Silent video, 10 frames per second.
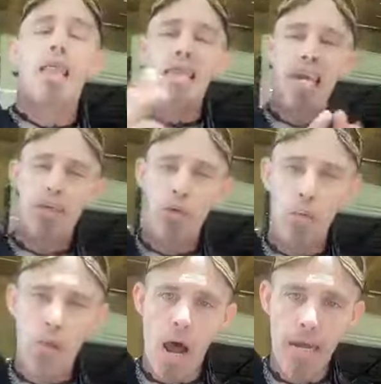that
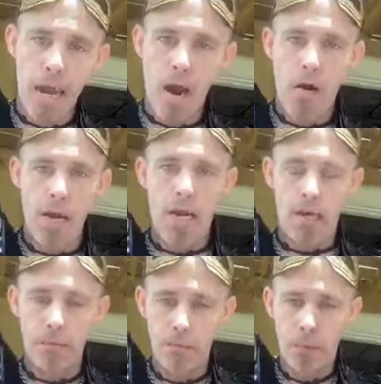two block
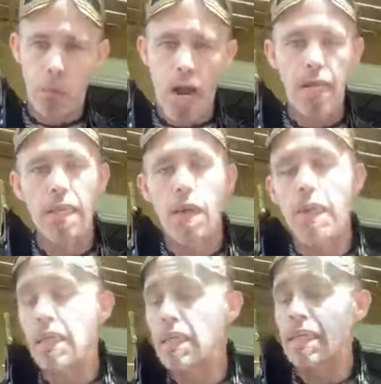area right in there
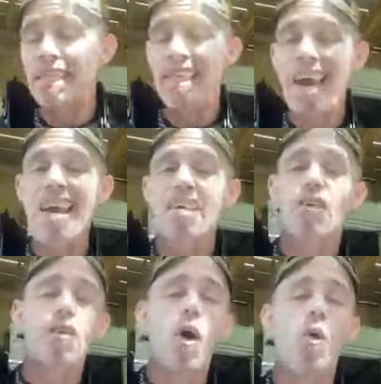that is today
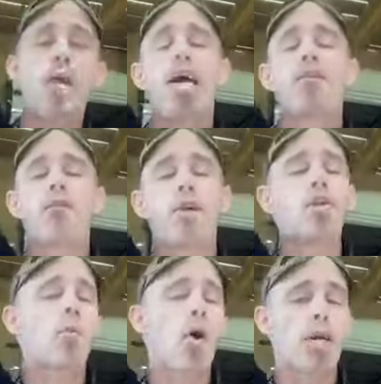is known as
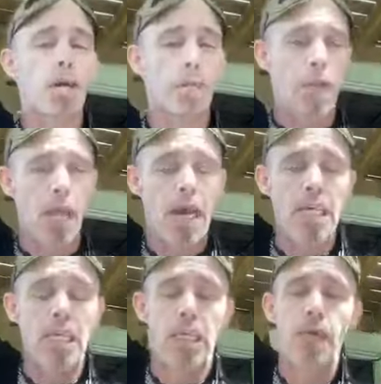French Market
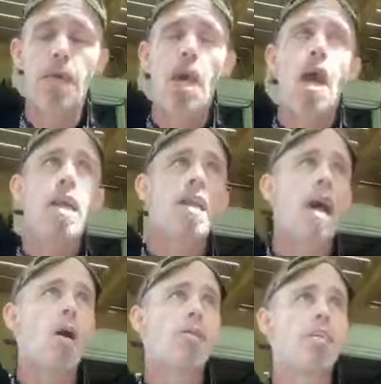Place.
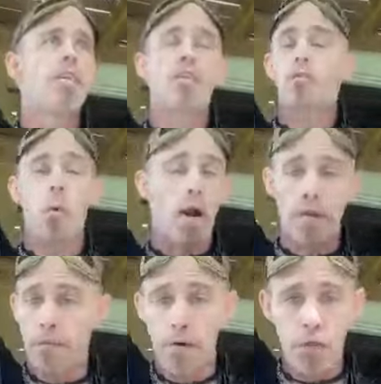Now, this is
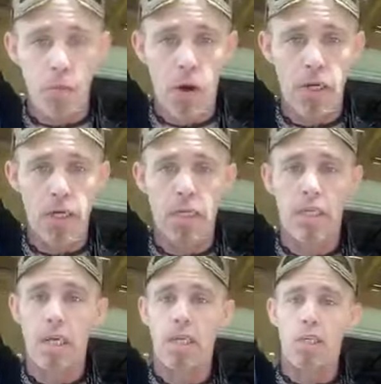where the French Market is
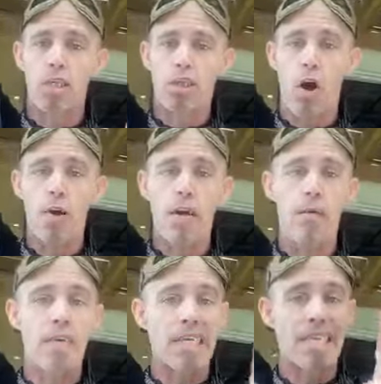set. The starting
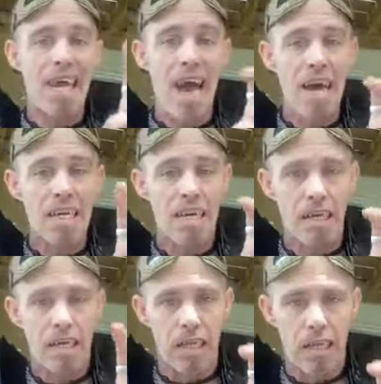of it is
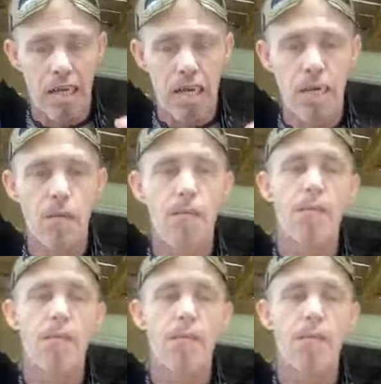technically